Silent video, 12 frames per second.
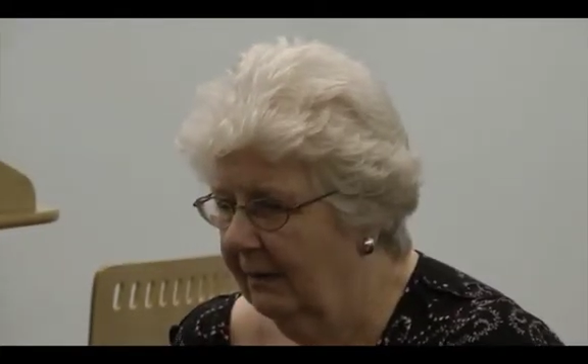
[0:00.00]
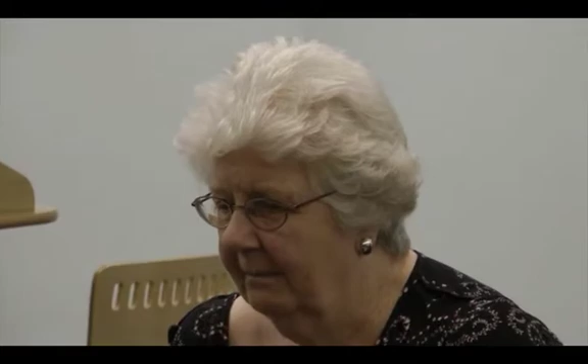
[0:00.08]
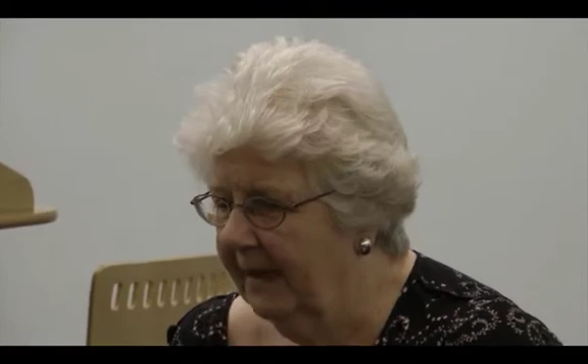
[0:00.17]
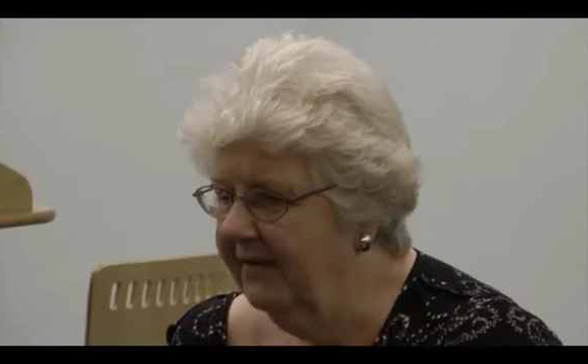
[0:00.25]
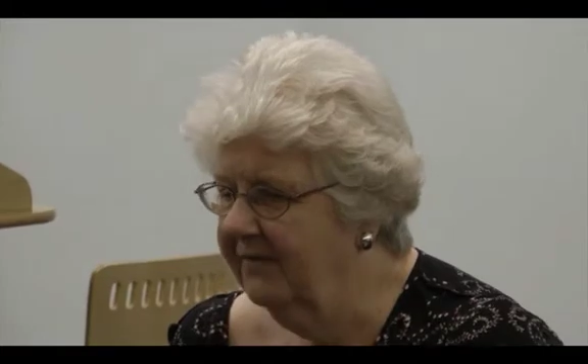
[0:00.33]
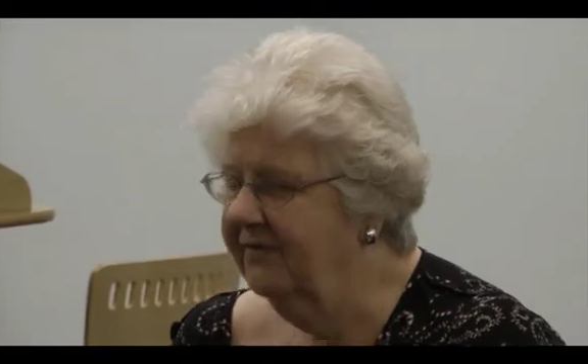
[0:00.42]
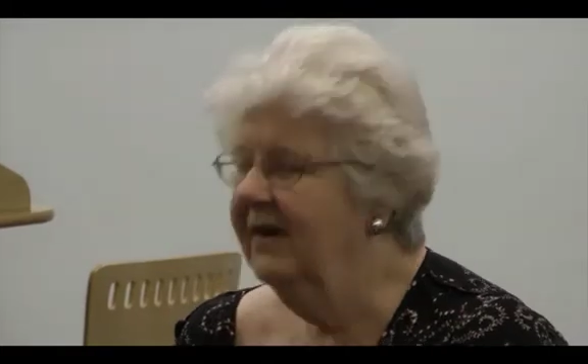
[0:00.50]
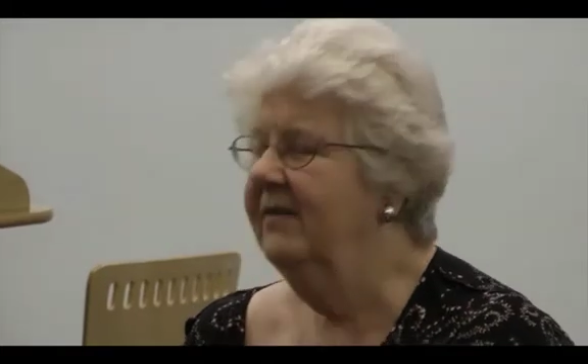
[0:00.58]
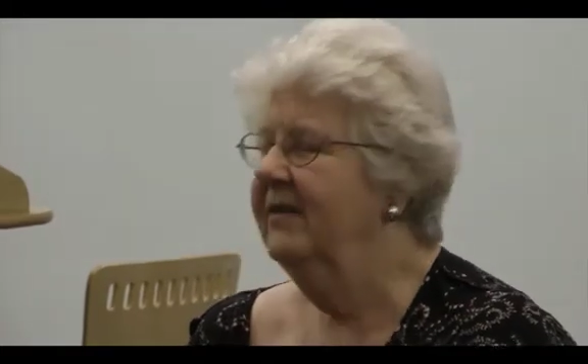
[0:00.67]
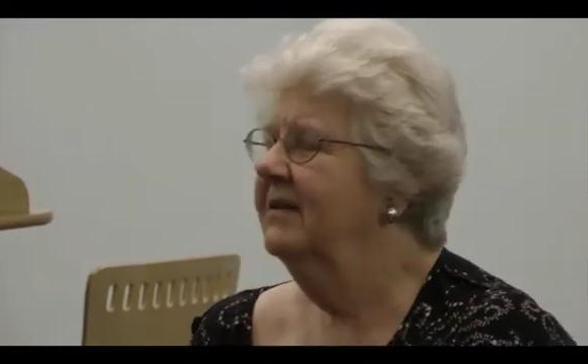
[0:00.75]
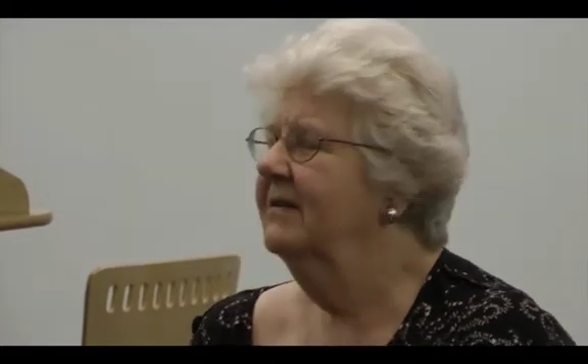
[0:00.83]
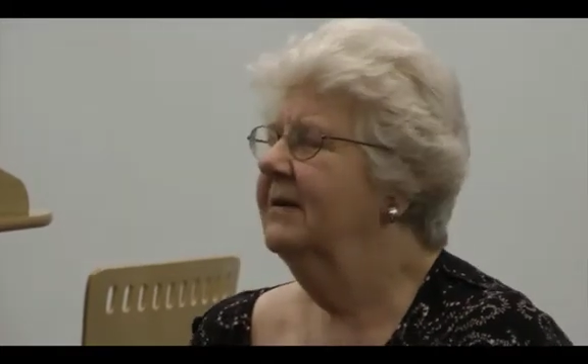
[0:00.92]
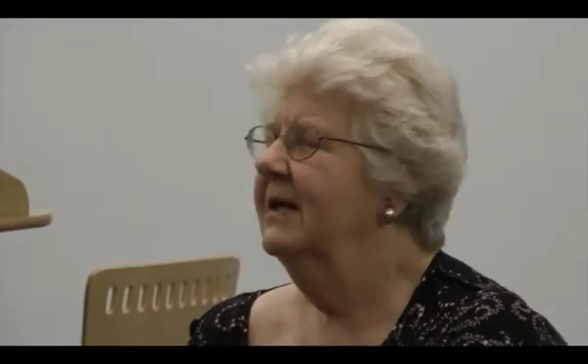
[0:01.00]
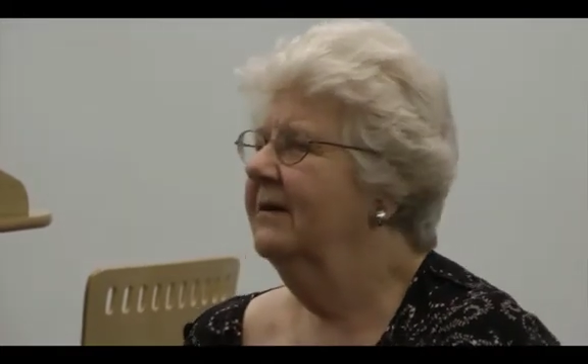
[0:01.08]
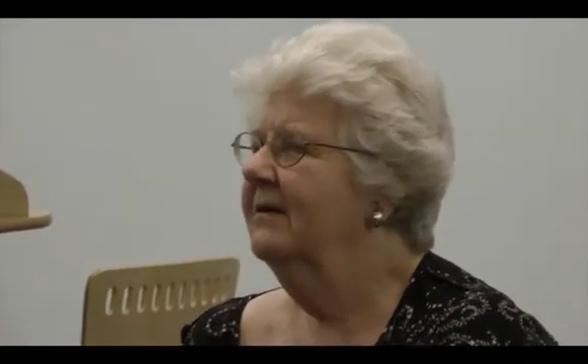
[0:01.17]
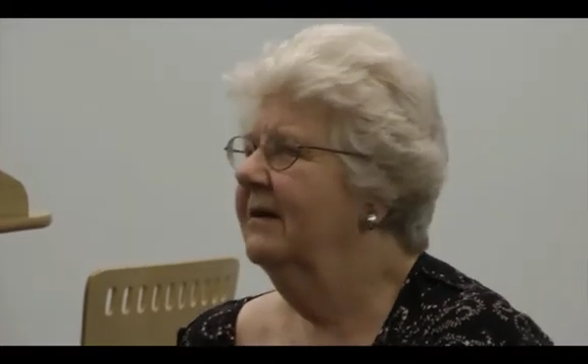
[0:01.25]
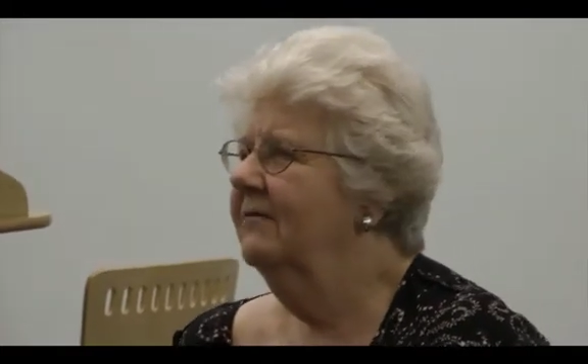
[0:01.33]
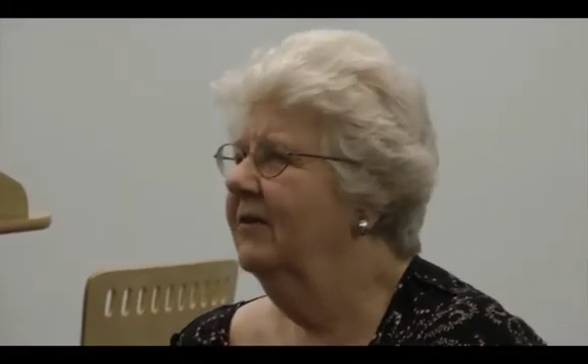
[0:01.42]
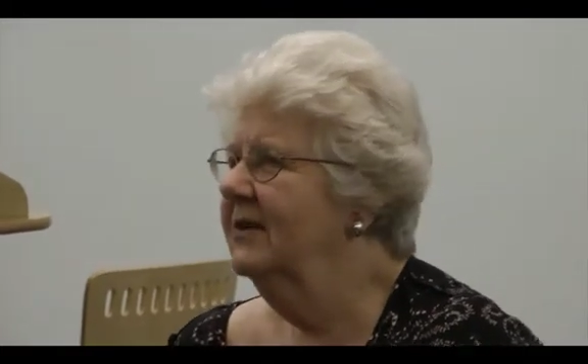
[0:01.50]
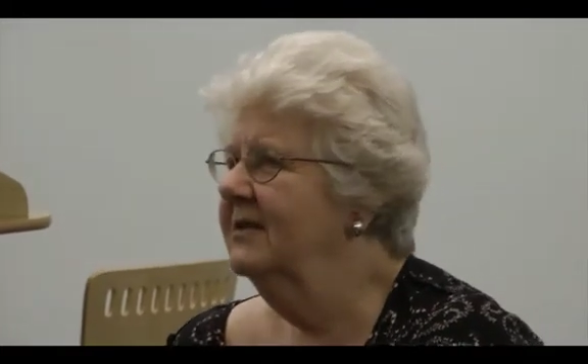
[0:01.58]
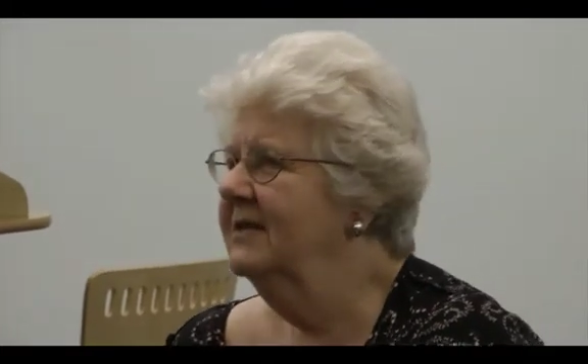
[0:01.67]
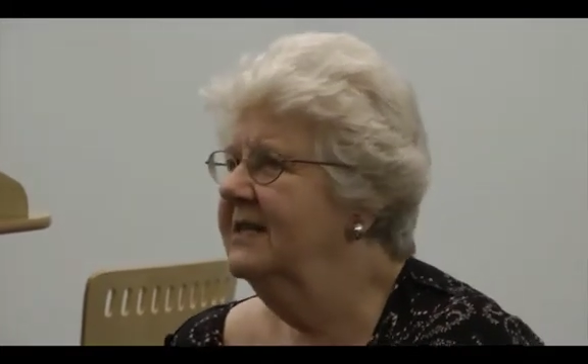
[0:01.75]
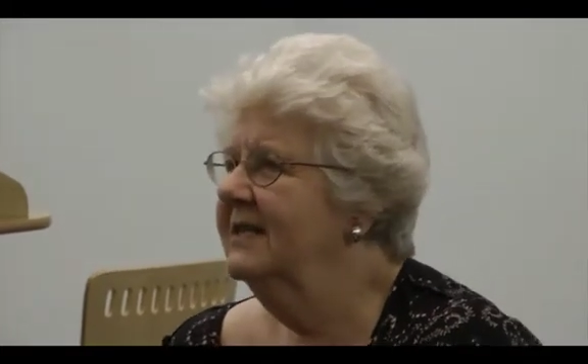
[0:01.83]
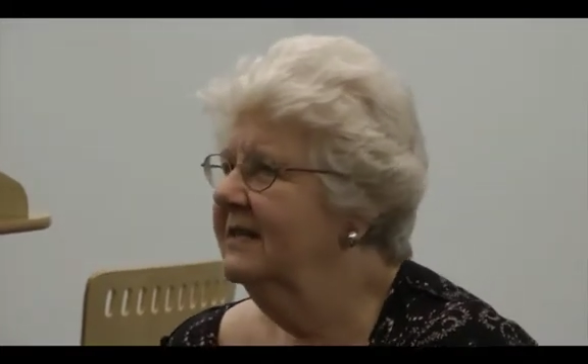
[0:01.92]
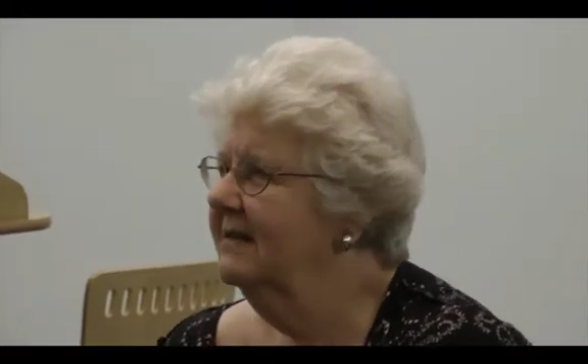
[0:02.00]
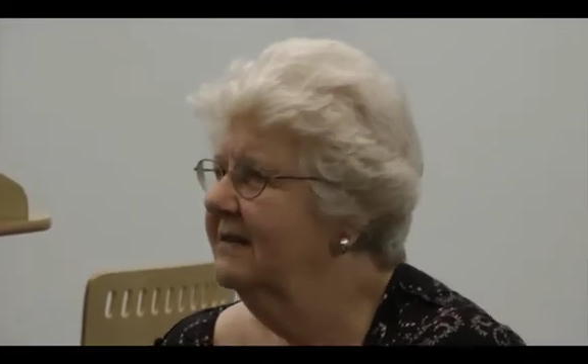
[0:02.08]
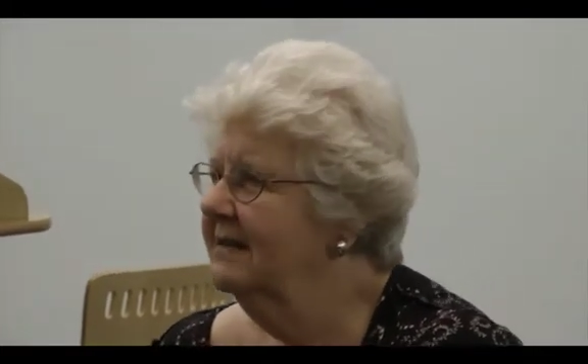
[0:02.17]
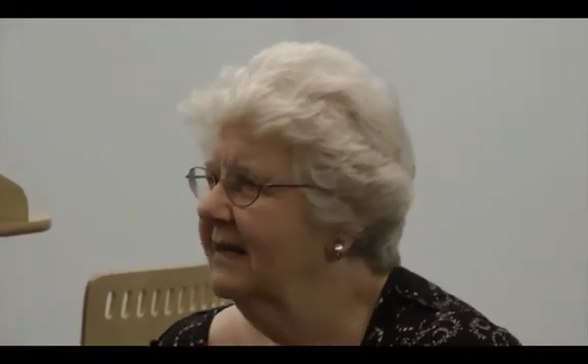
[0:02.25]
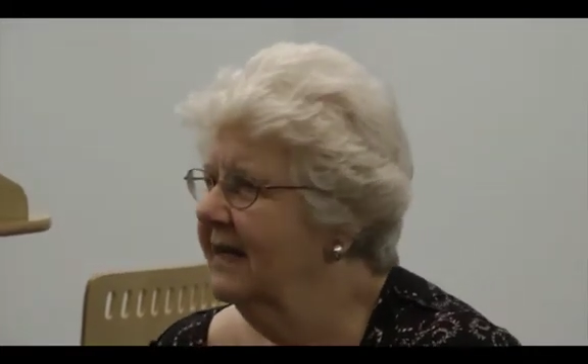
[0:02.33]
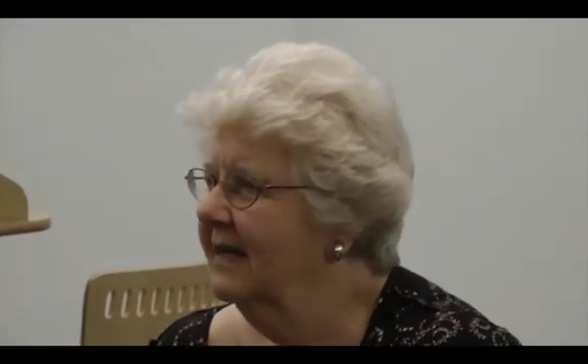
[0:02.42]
My father volunteered